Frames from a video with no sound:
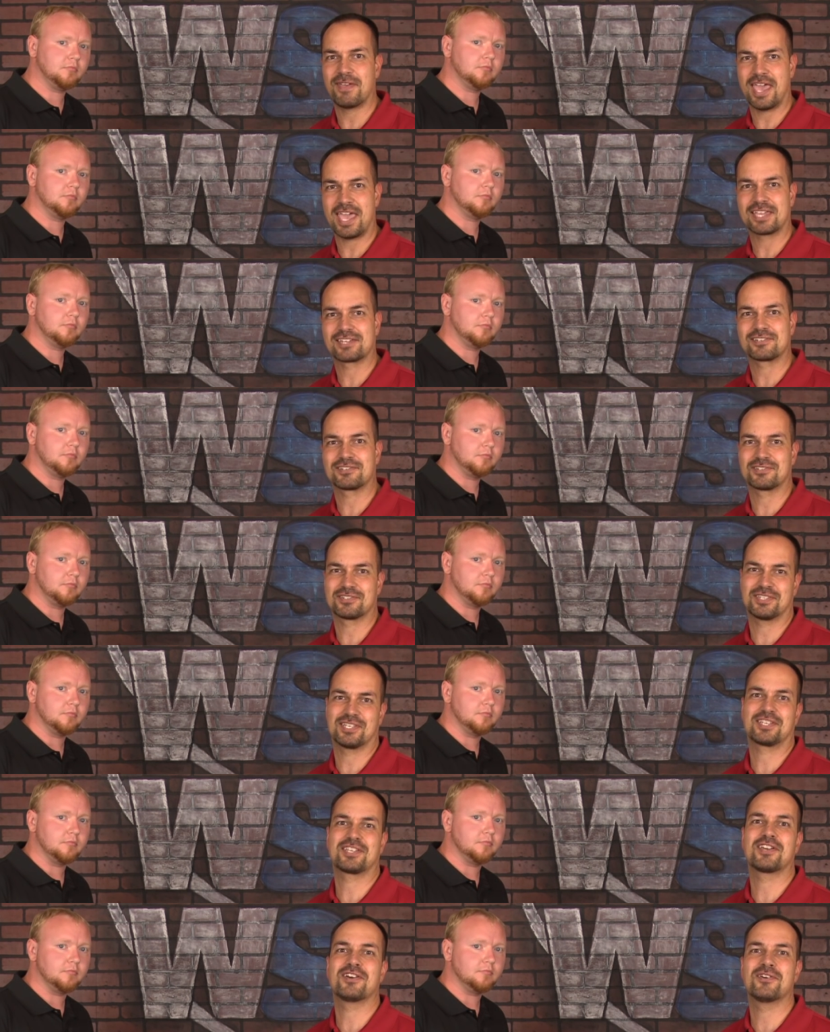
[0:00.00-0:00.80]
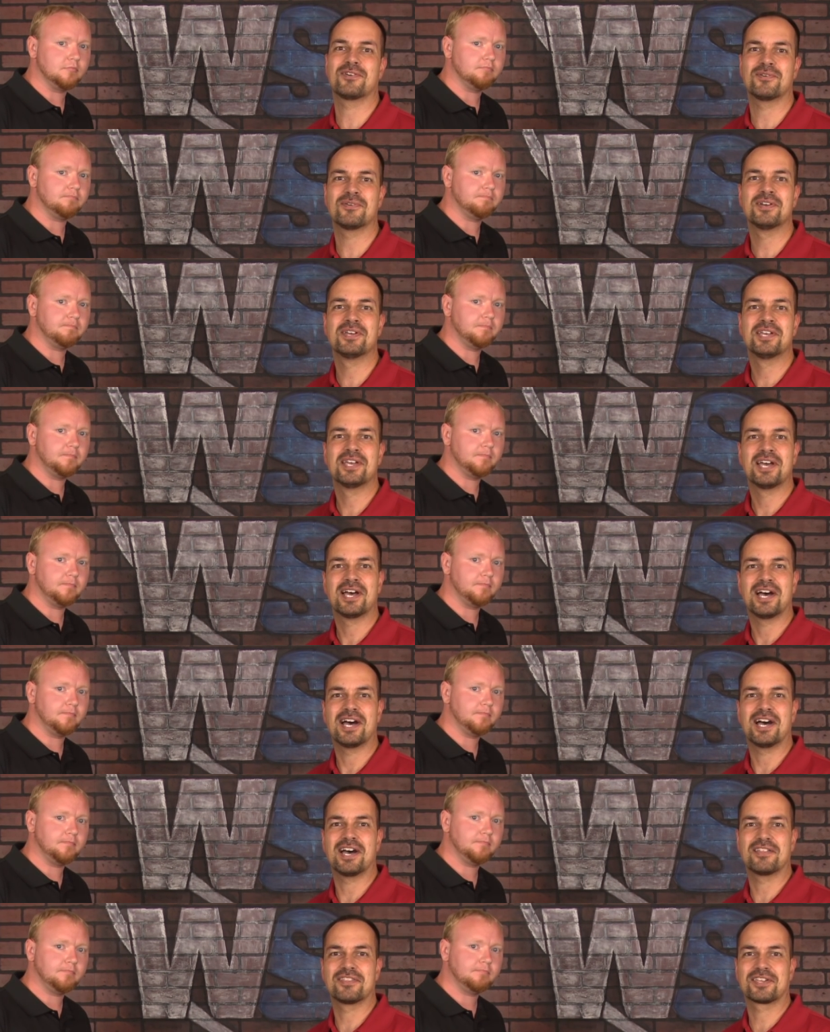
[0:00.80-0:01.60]
Speaker 1: factors that go
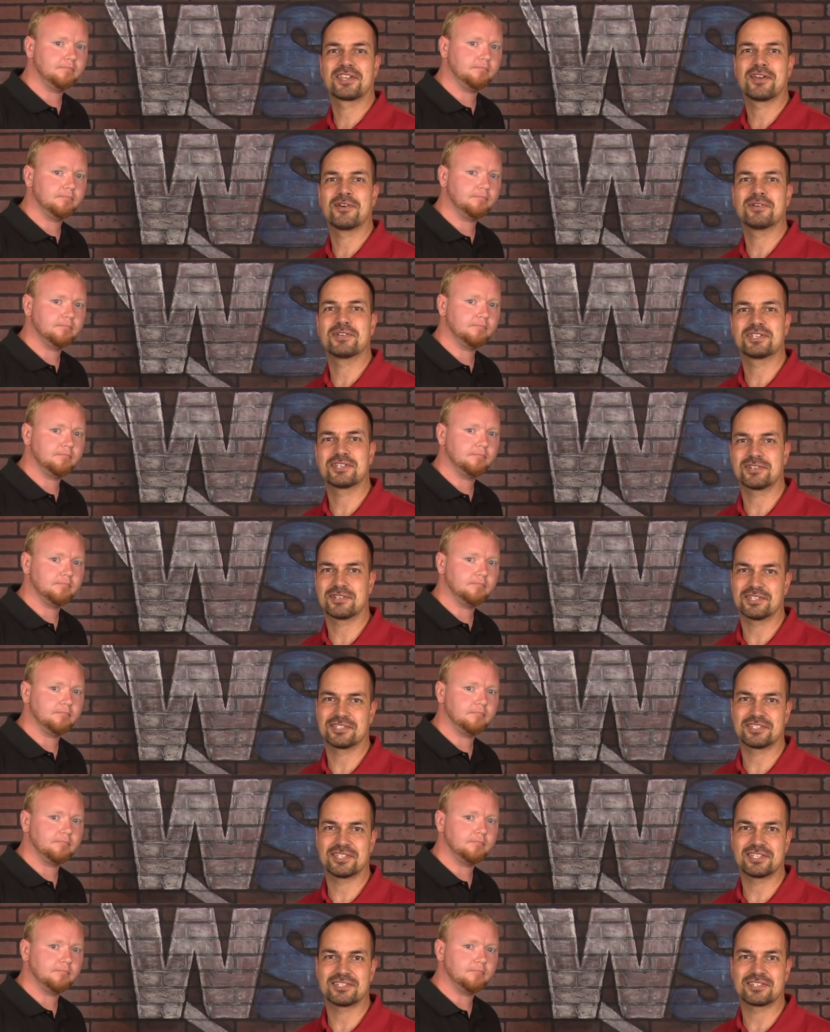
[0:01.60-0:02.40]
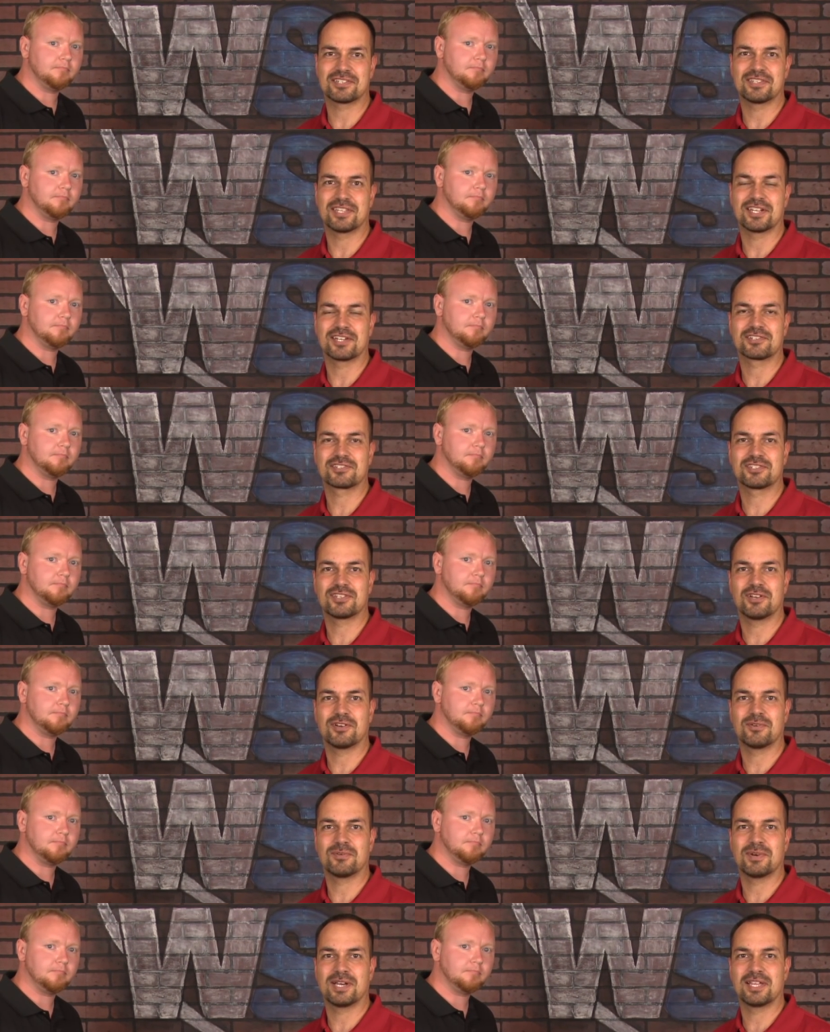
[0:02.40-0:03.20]
uh, that go into your decision there.
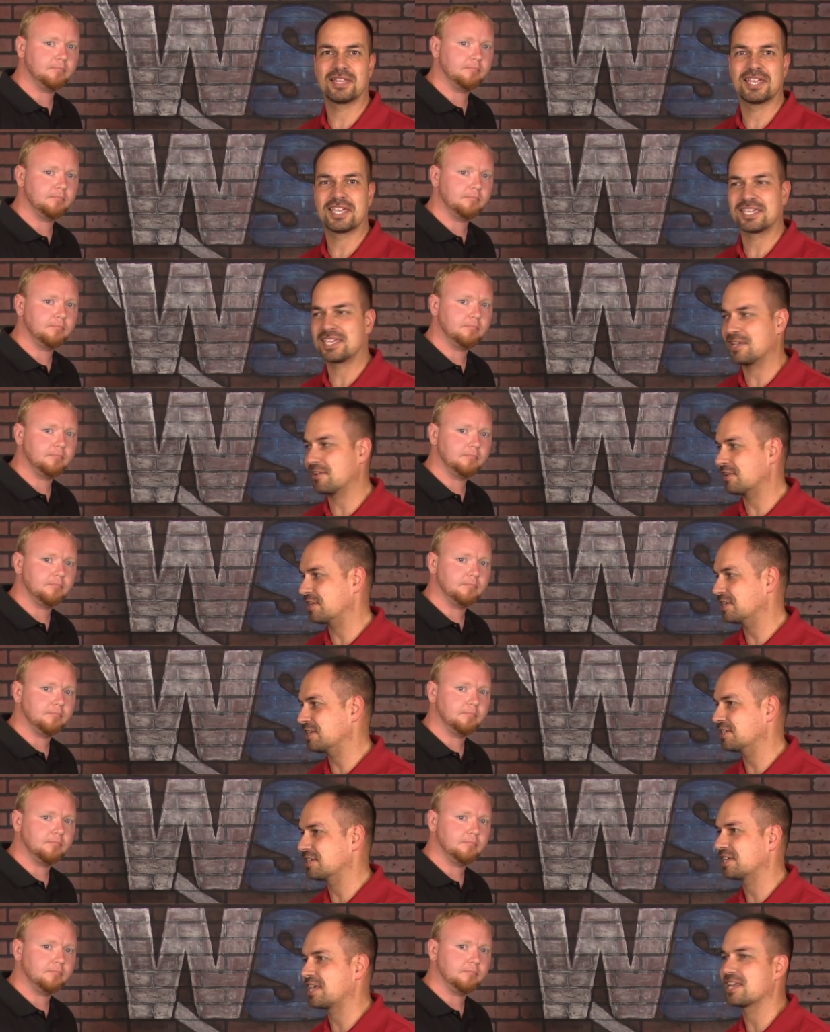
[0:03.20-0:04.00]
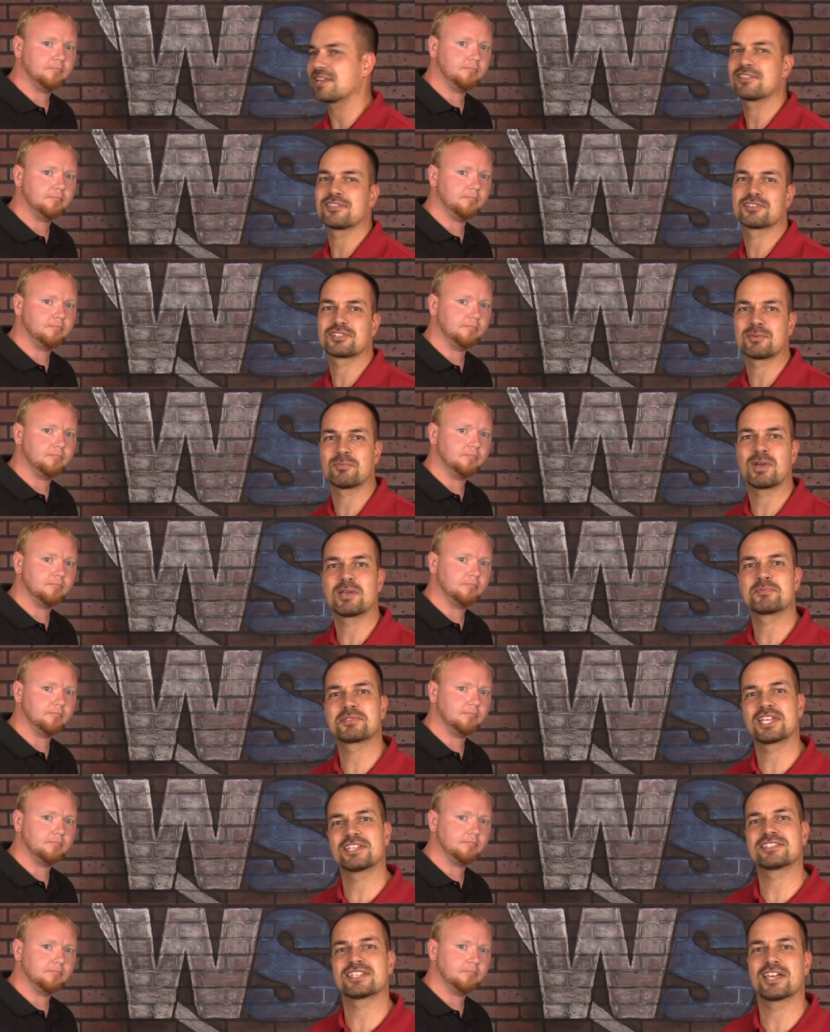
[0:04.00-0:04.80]
So uh, Gary had indicated there's some
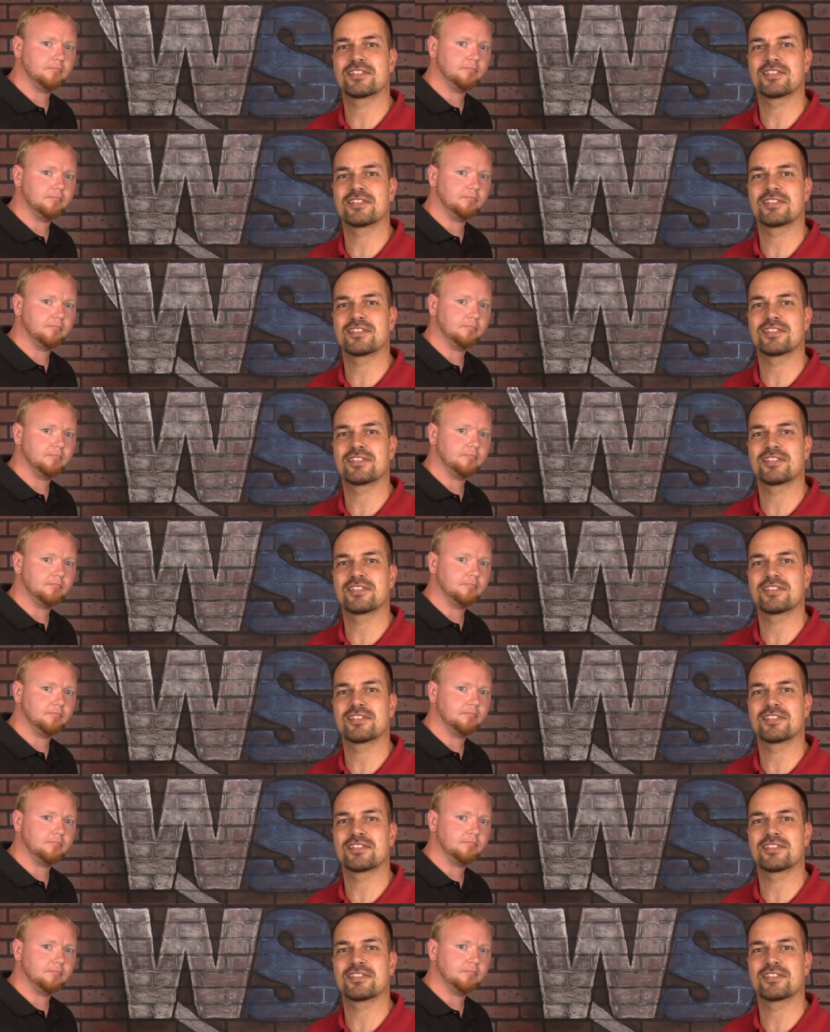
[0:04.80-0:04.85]
websites